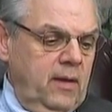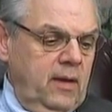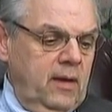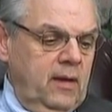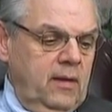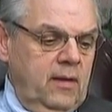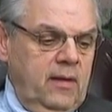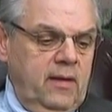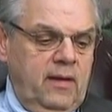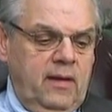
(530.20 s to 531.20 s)
And
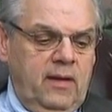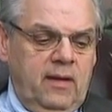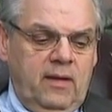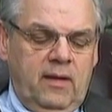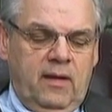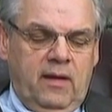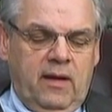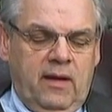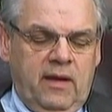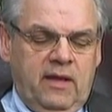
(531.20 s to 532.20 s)

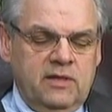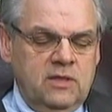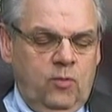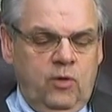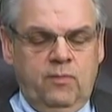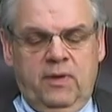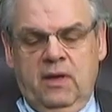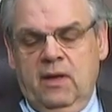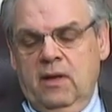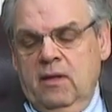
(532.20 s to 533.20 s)
I guess it would
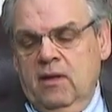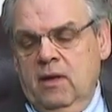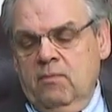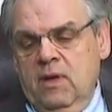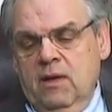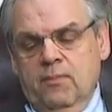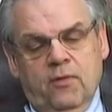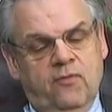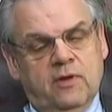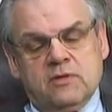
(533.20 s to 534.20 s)
then make
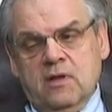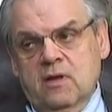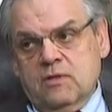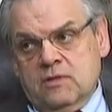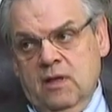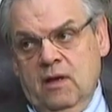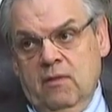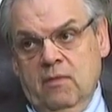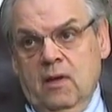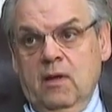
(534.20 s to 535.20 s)
perfect sense
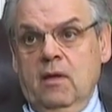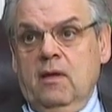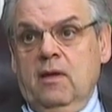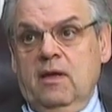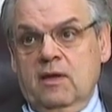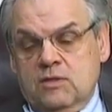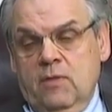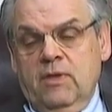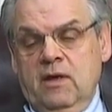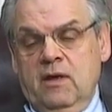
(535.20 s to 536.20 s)
that if
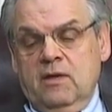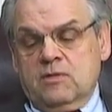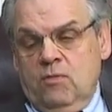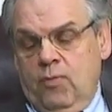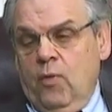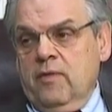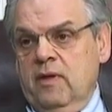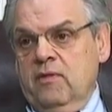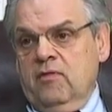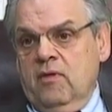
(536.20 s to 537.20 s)
something as important
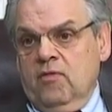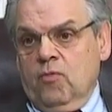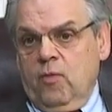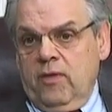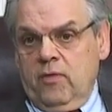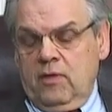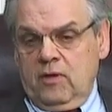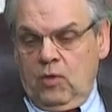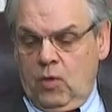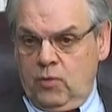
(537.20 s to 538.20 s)
as this, rather
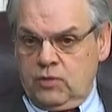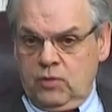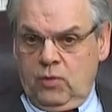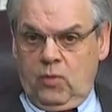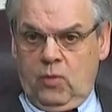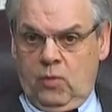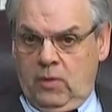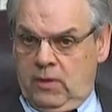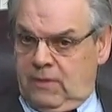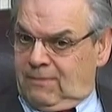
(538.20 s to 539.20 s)
than go to
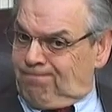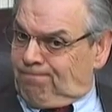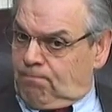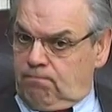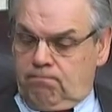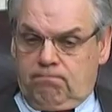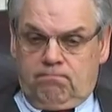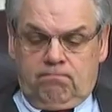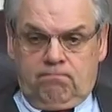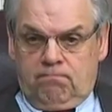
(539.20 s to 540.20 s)

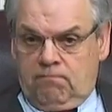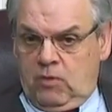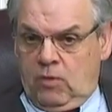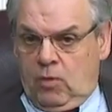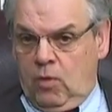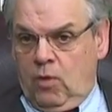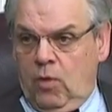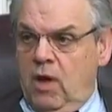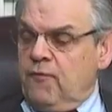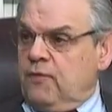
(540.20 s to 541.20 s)
your
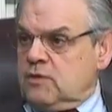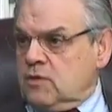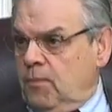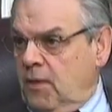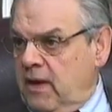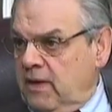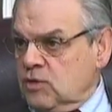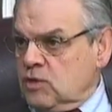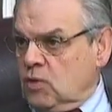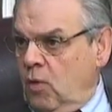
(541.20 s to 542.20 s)
local office supply
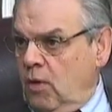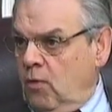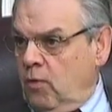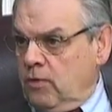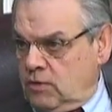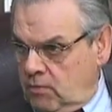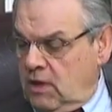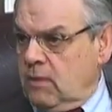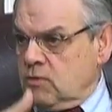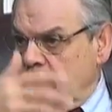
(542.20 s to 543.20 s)
store, where
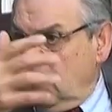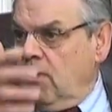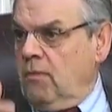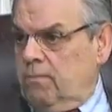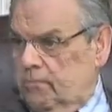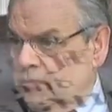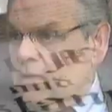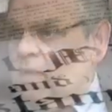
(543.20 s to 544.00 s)
sometimes they'll say